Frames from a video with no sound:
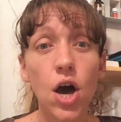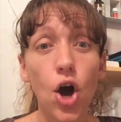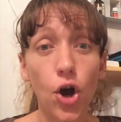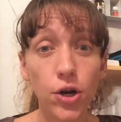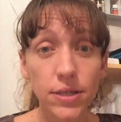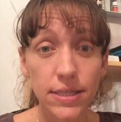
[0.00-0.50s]

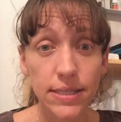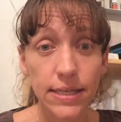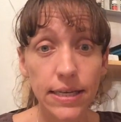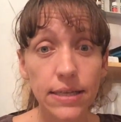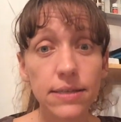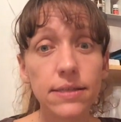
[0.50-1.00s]
heart
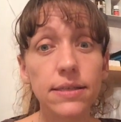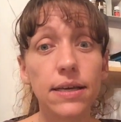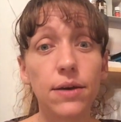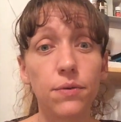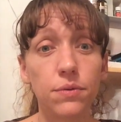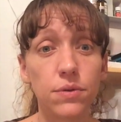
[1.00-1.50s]
disease.
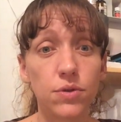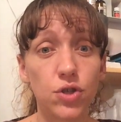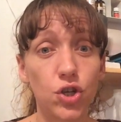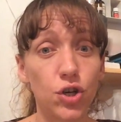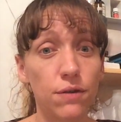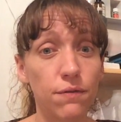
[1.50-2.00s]
It's
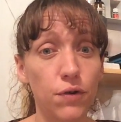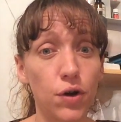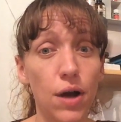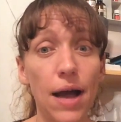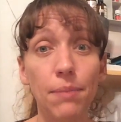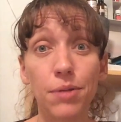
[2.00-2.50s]
good for
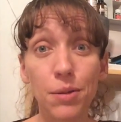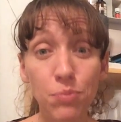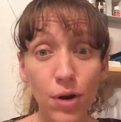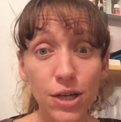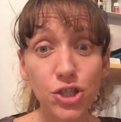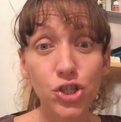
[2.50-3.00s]
high blood
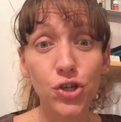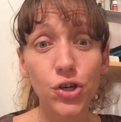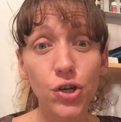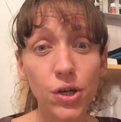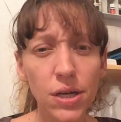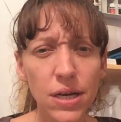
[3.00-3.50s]

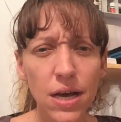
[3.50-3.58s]
pressure,